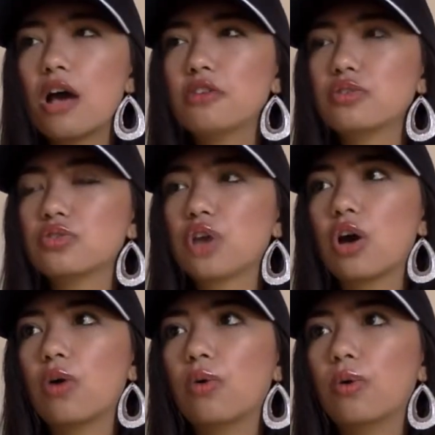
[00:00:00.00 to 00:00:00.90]

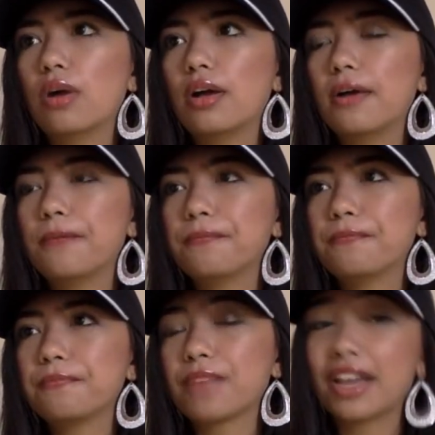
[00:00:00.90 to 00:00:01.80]
So,
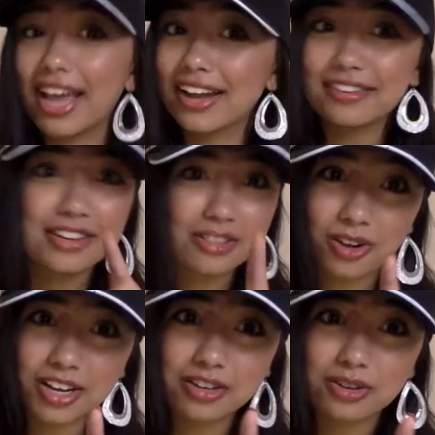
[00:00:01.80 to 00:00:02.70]
again,
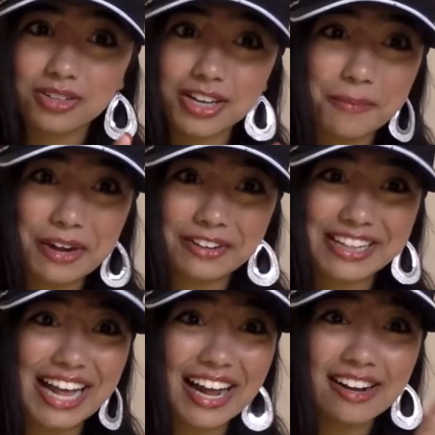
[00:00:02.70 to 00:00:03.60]
thought I could hold it up better than
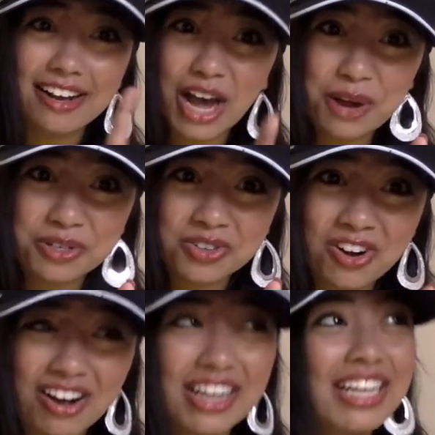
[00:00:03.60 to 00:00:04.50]
that. I was
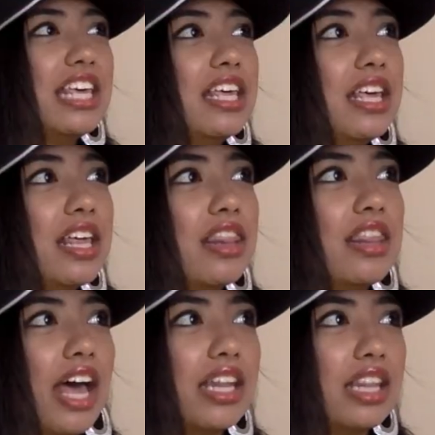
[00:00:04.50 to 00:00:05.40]
wrong. He
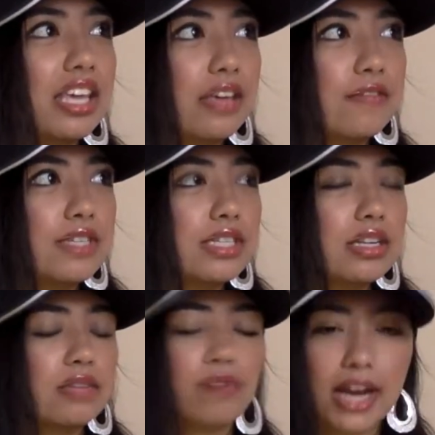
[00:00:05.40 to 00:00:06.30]
then leaves
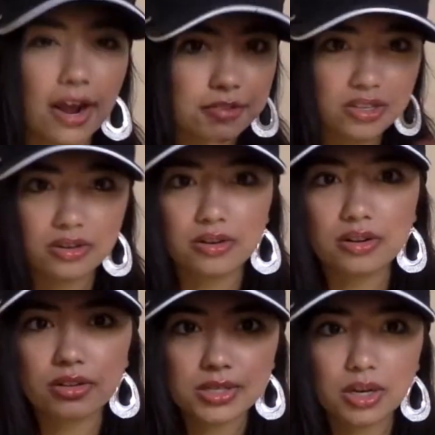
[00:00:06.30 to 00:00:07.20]
right after the
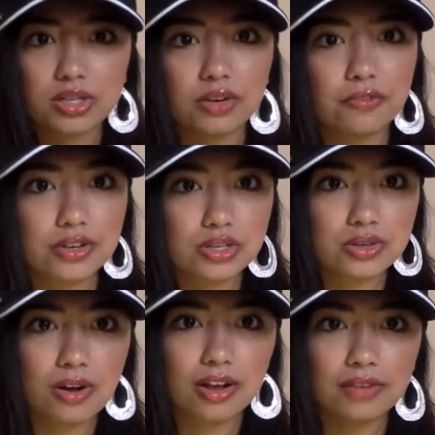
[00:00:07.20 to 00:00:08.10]
sergeant finish
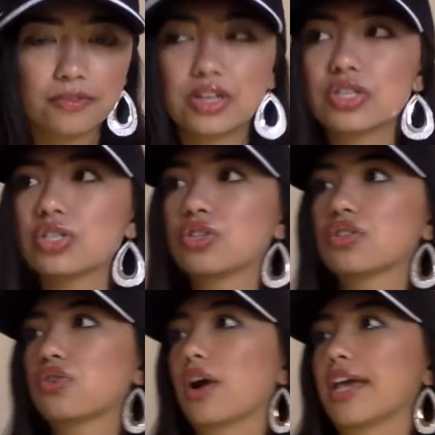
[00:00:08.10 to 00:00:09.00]
talk, finishes
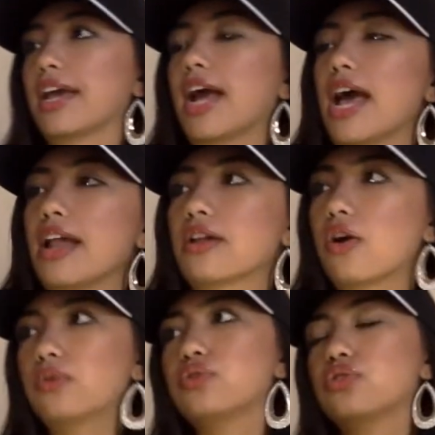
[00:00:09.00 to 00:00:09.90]
talking and
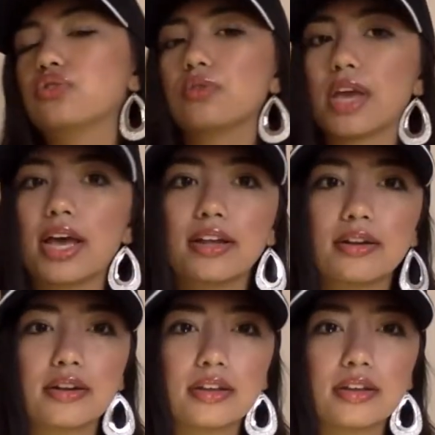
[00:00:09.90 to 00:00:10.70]
goes to get